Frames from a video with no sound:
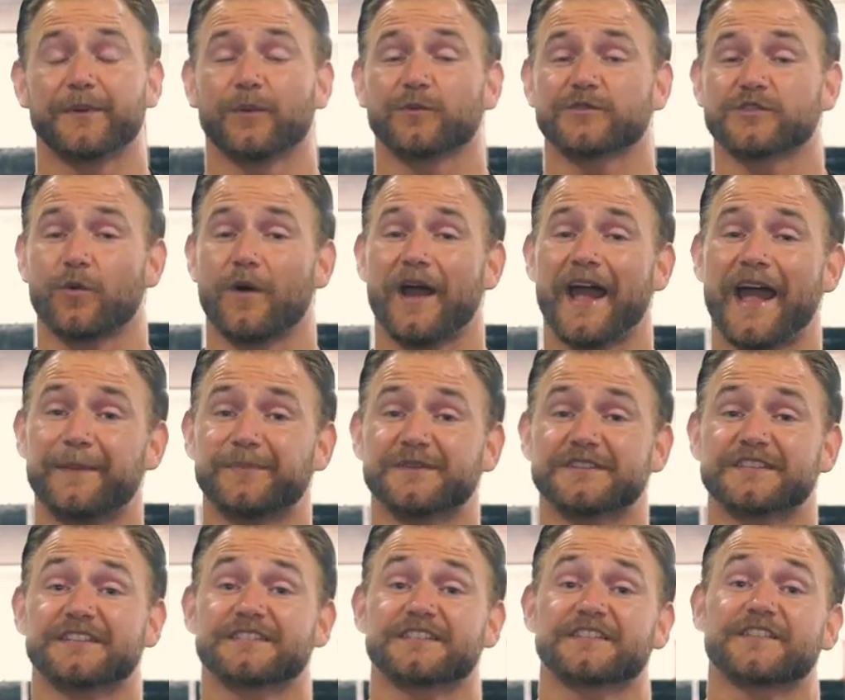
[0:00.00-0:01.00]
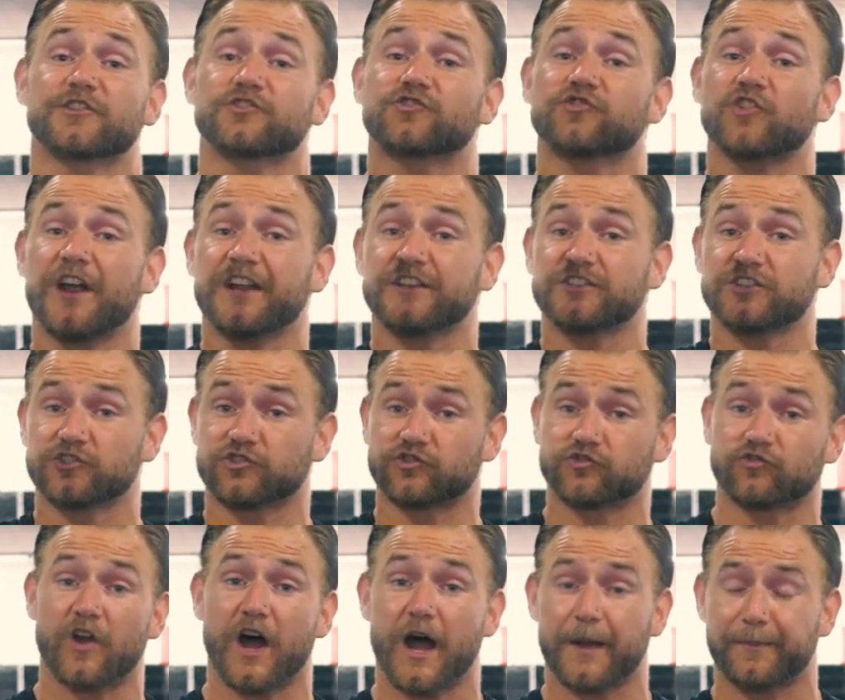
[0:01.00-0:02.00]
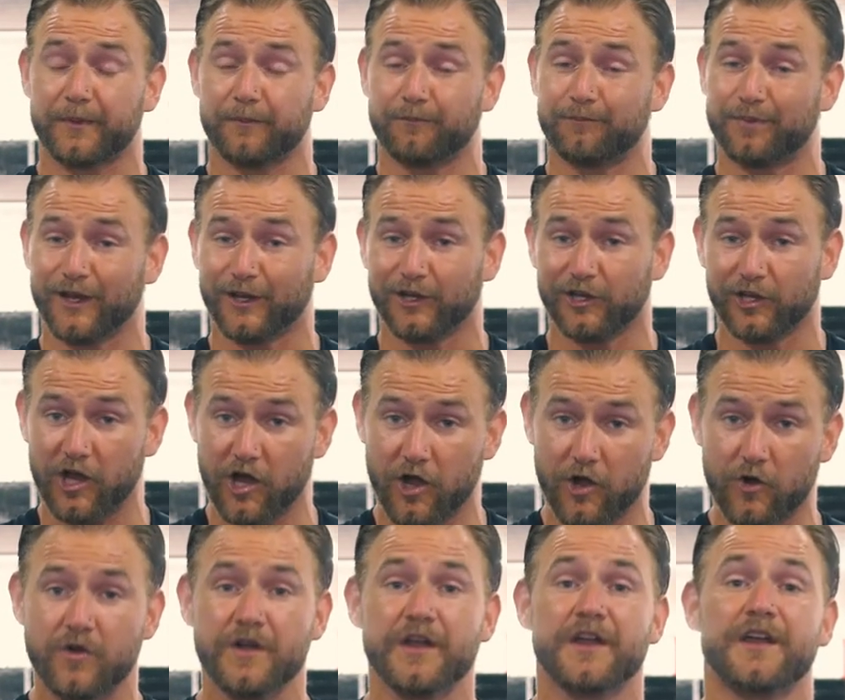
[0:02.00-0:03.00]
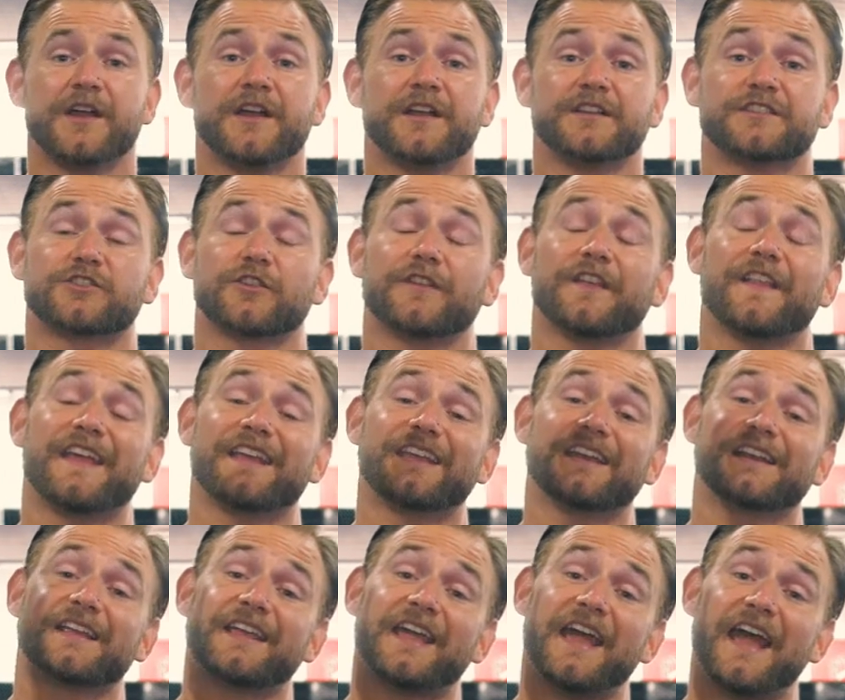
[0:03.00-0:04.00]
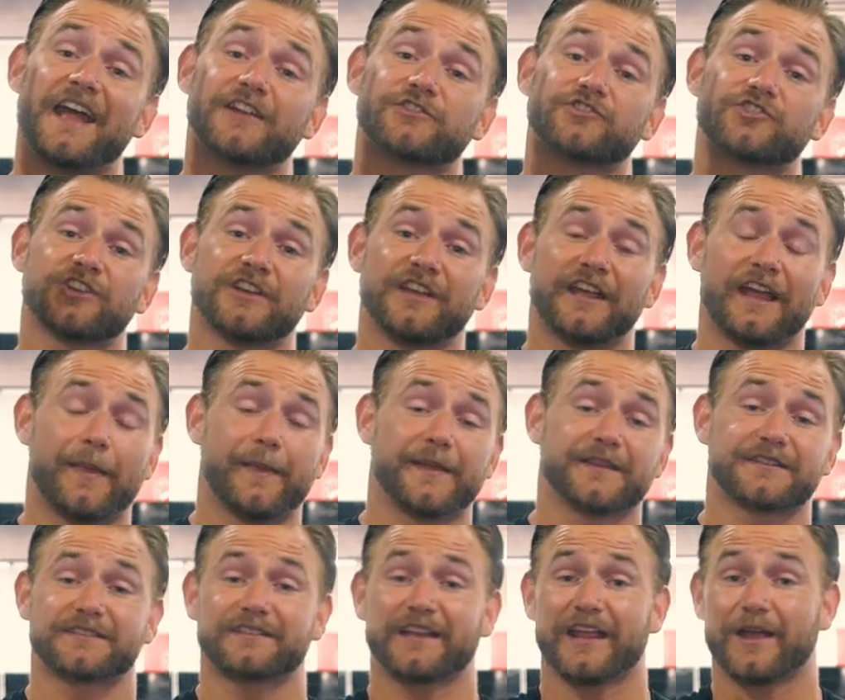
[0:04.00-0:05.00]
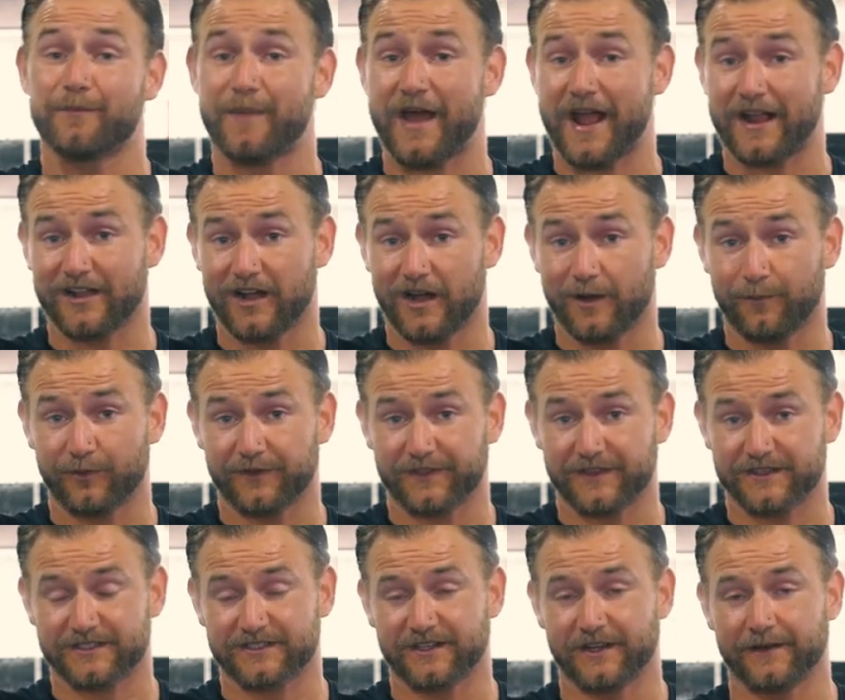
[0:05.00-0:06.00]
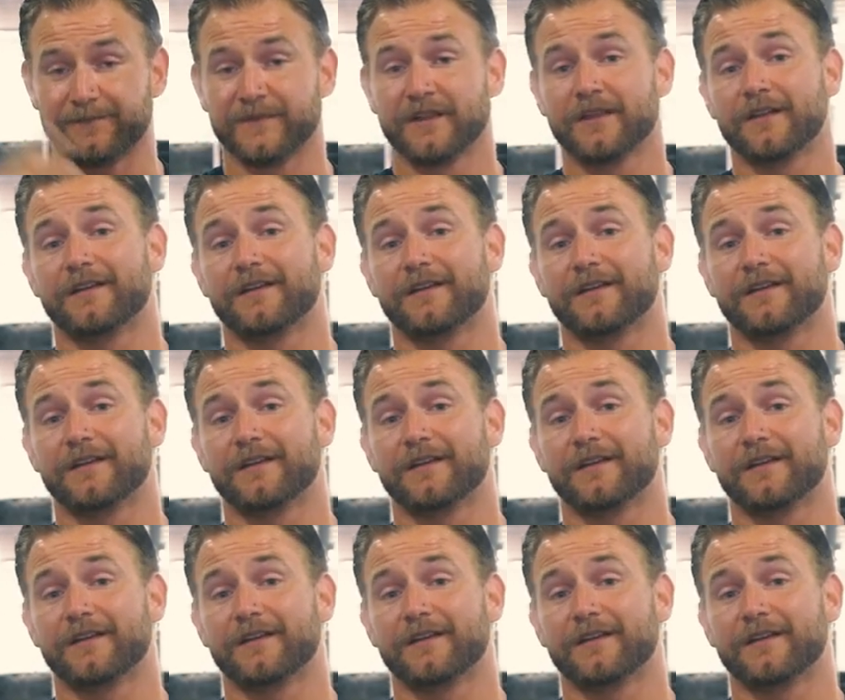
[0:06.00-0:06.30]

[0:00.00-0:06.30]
And so what happens is they're trying to drop below so that they can catch and then stand back up with the stunt.